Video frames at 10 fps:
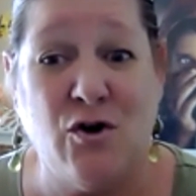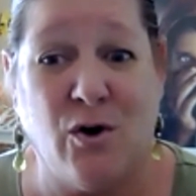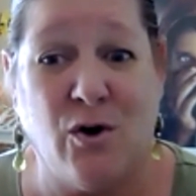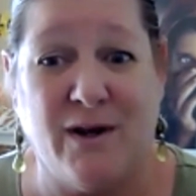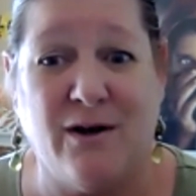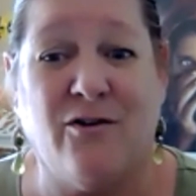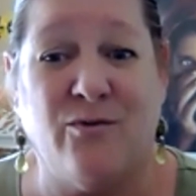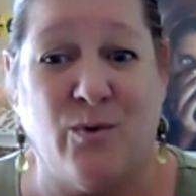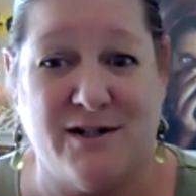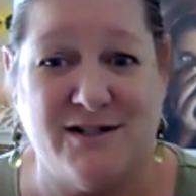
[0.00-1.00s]
knowing
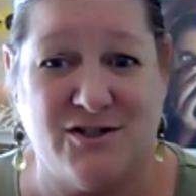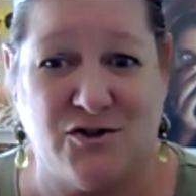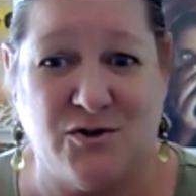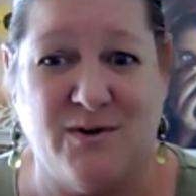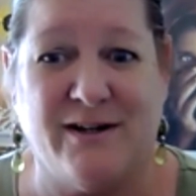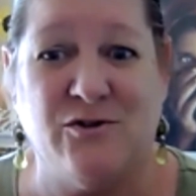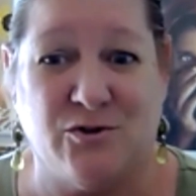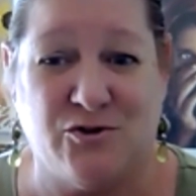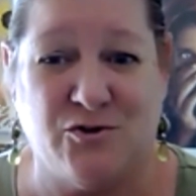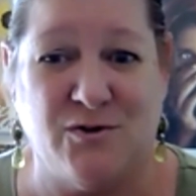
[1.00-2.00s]
of what is true and
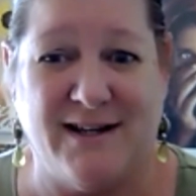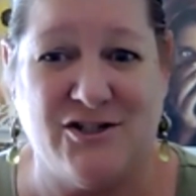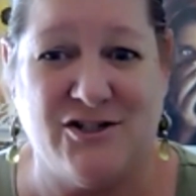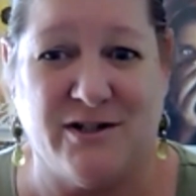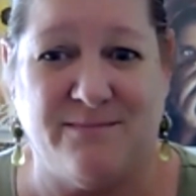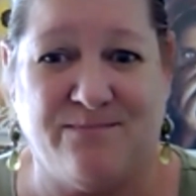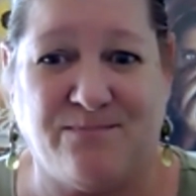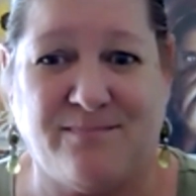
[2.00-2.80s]
your true nature.